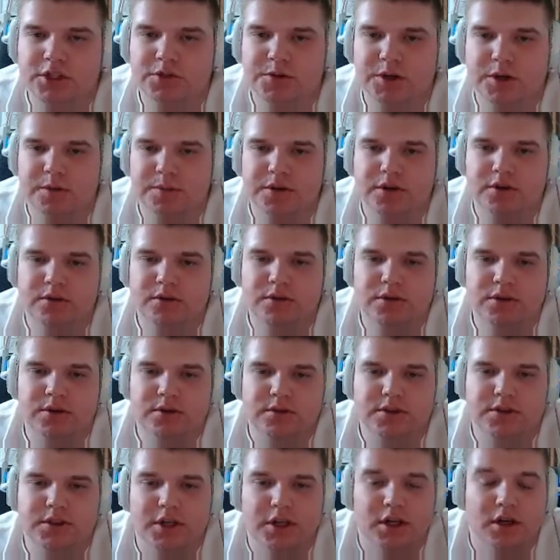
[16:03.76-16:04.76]
probably going to
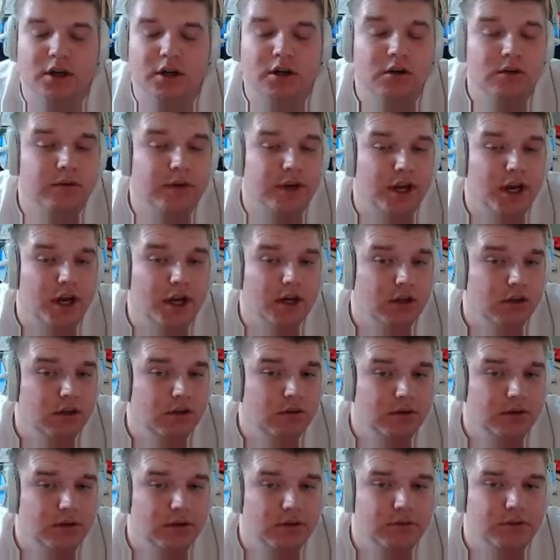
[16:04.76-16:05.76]
attack. Oh, not
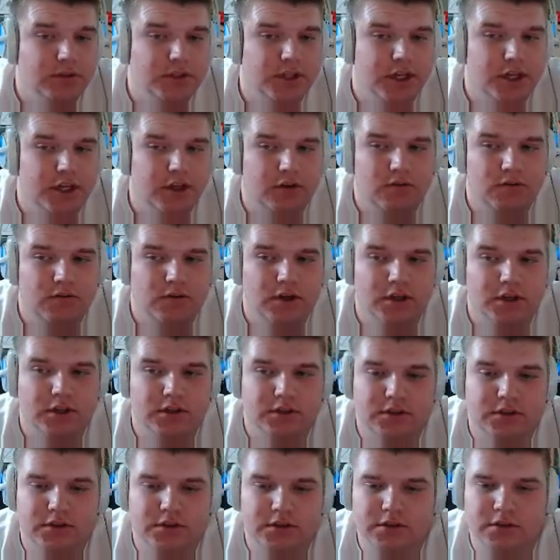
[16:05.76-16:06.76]
going to attack
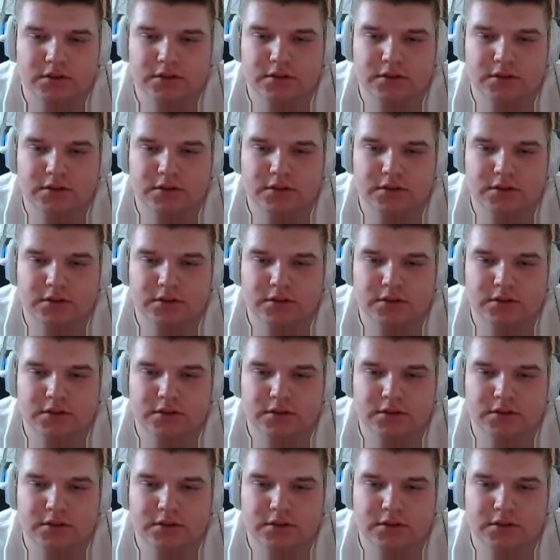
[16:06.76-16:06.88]
face.